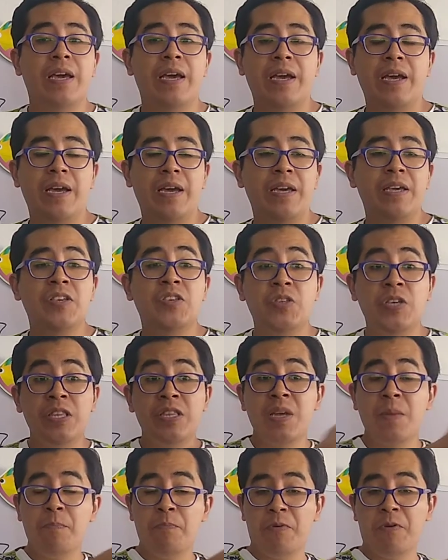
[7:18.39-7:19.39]
Uh, is
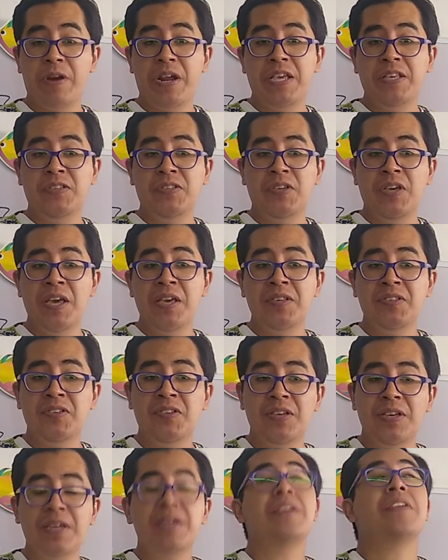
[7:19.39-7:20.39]
it a
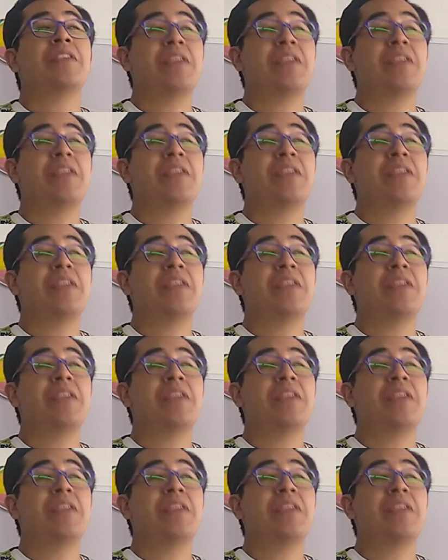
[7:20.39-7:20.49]
princess?